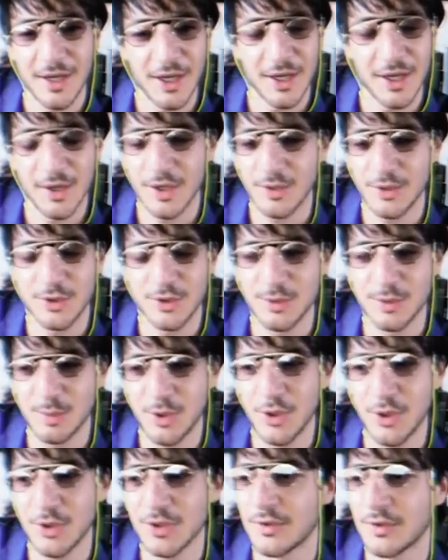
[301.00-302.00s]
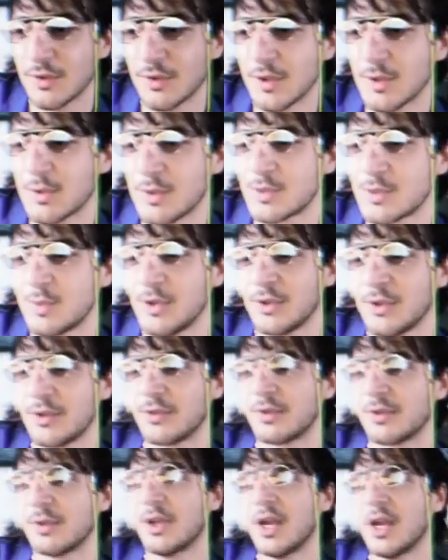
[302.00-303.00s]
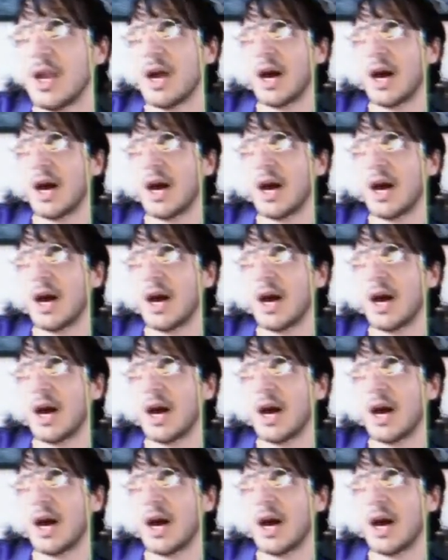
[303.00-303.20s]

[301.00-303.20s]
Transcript: Uh, it was beautiful. It was beautiful.